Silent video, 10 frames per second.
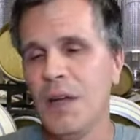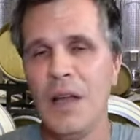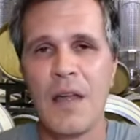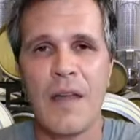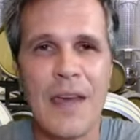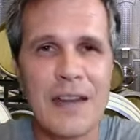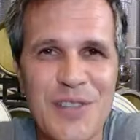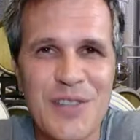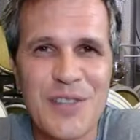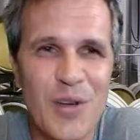and that has
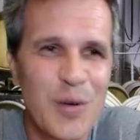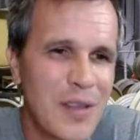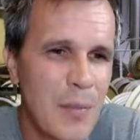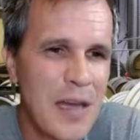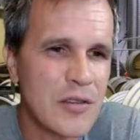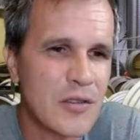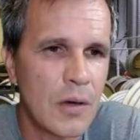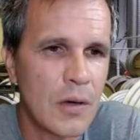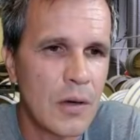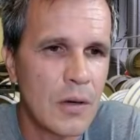always got to be the mantra.
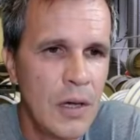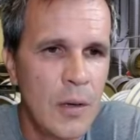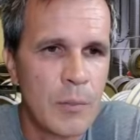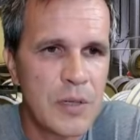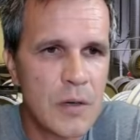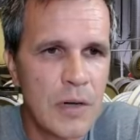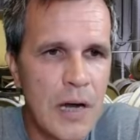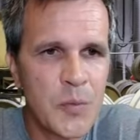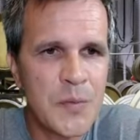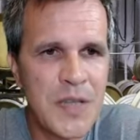So, but you're
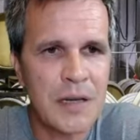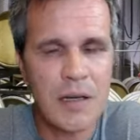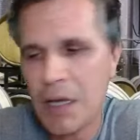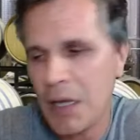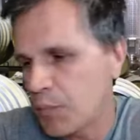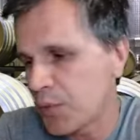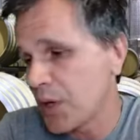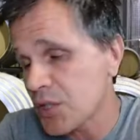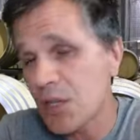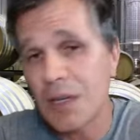100% key.
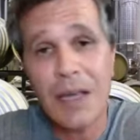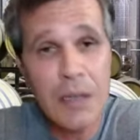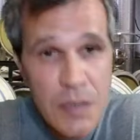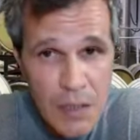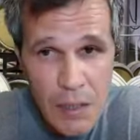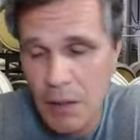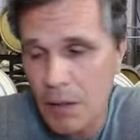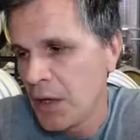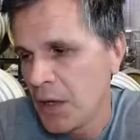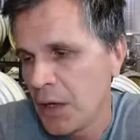Production is key,
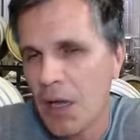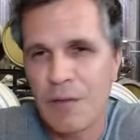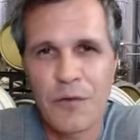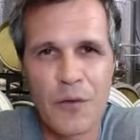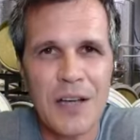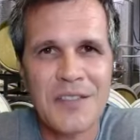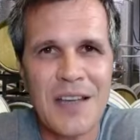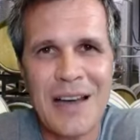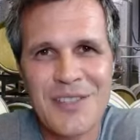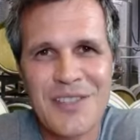and for us,
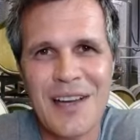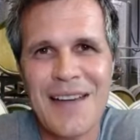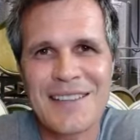our site is